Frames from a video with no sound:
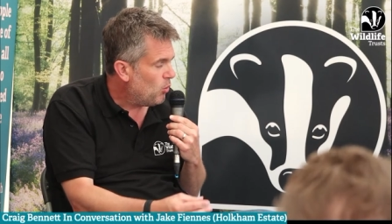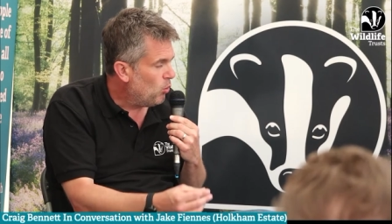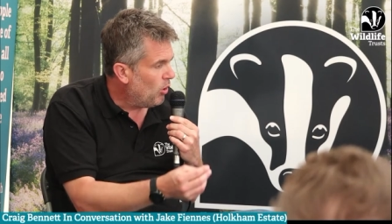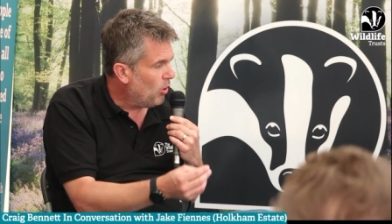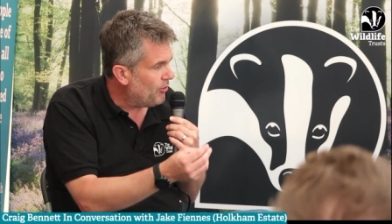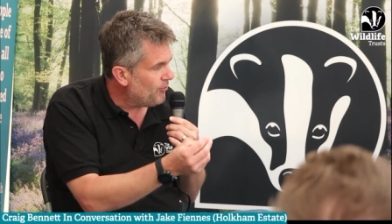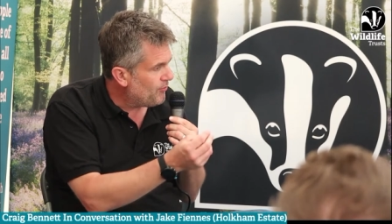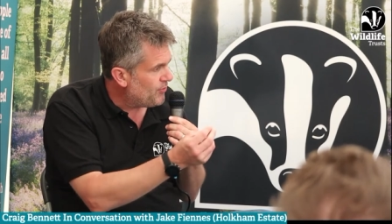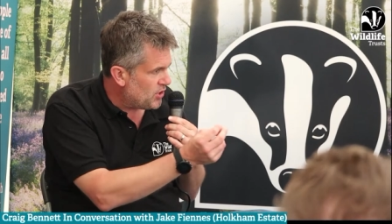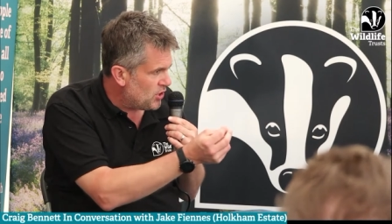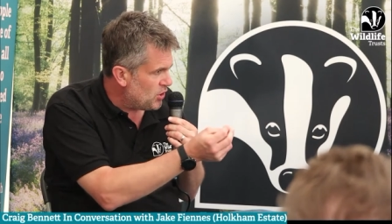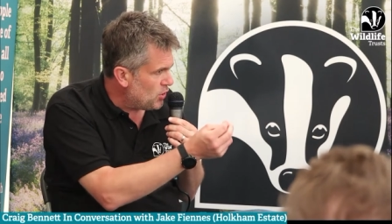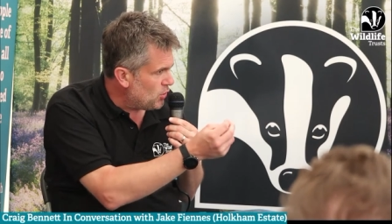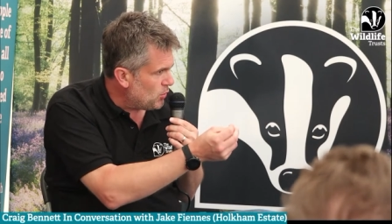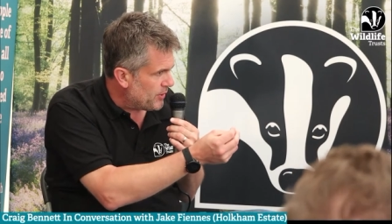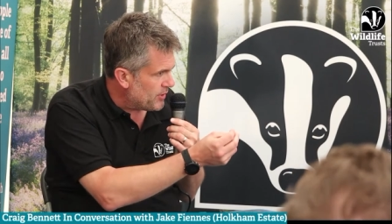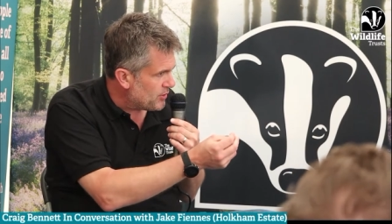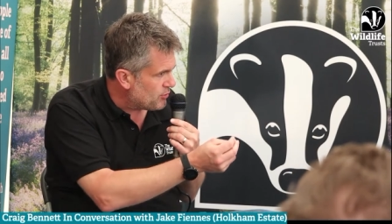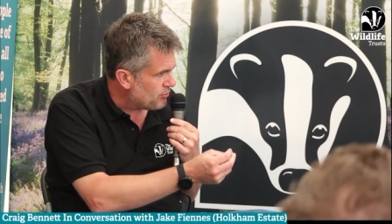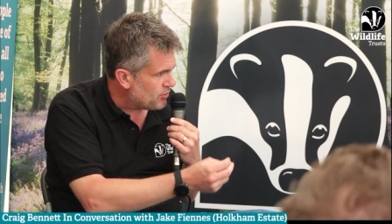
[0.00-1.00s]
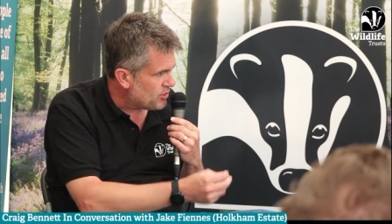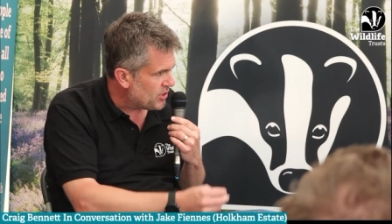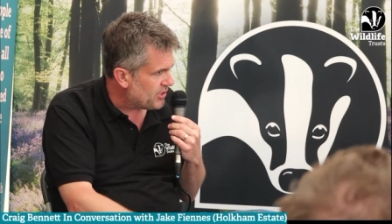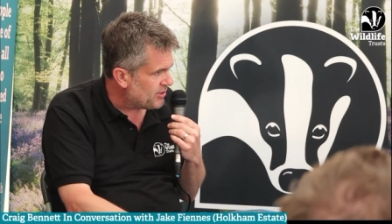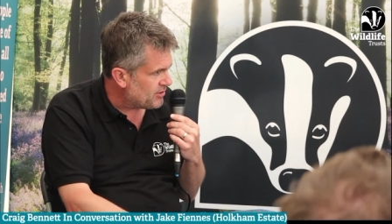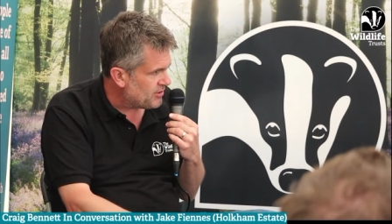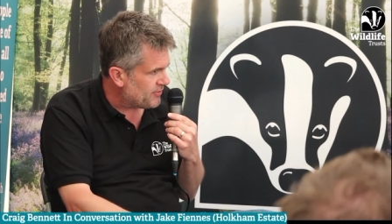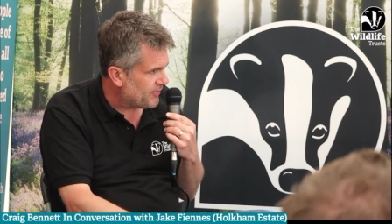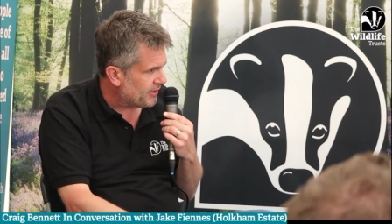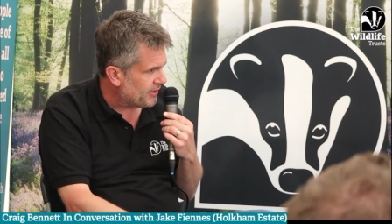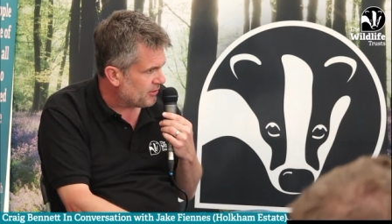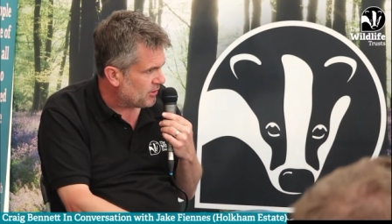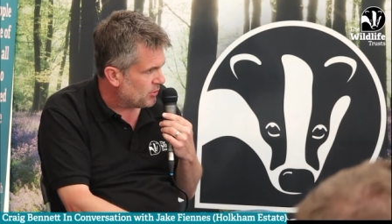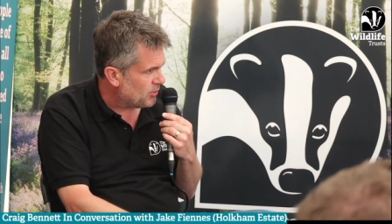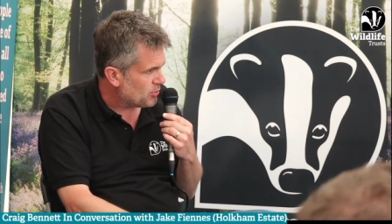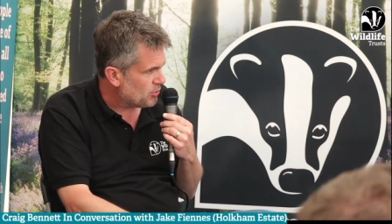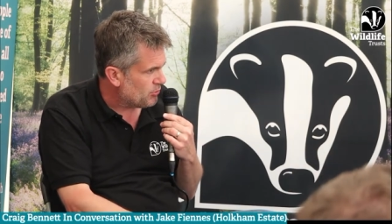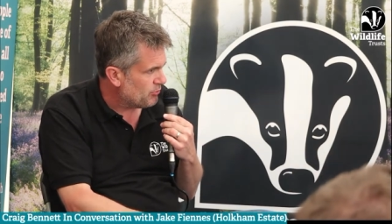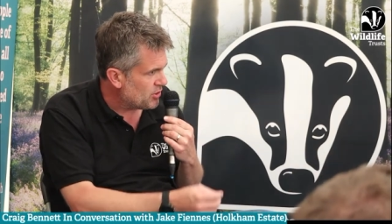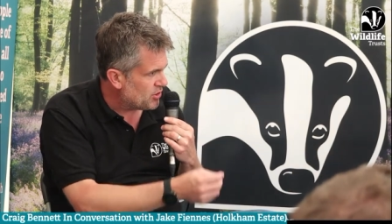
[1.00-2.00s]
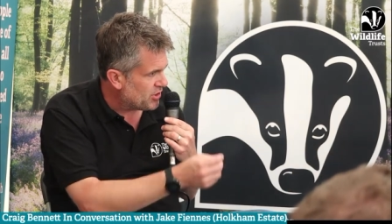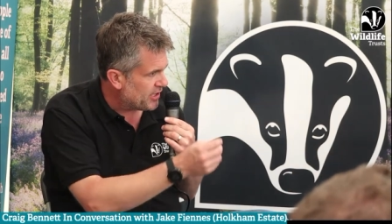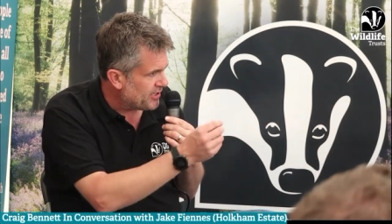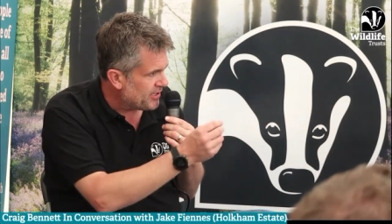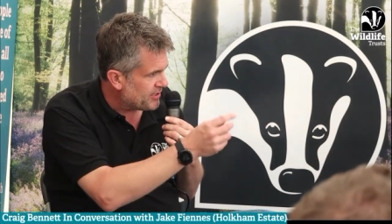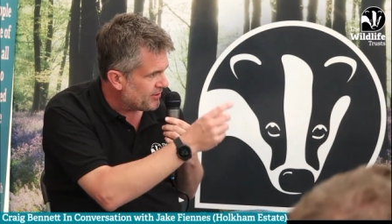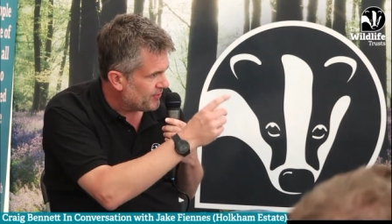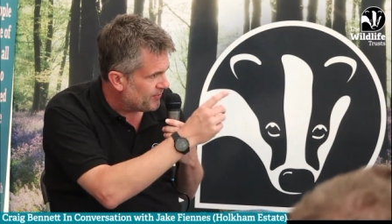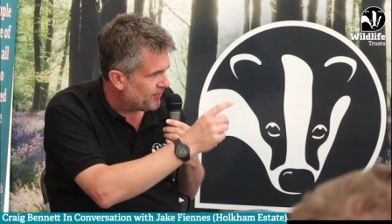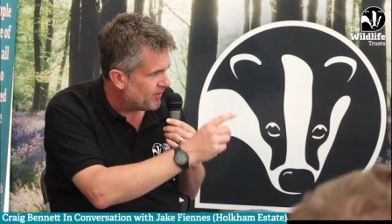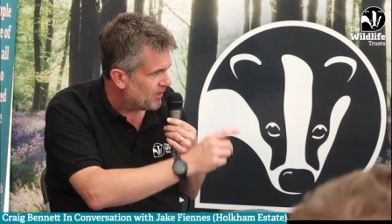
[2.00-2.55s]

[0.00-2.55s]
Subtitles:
What for you is regenerative agriculture, regenerative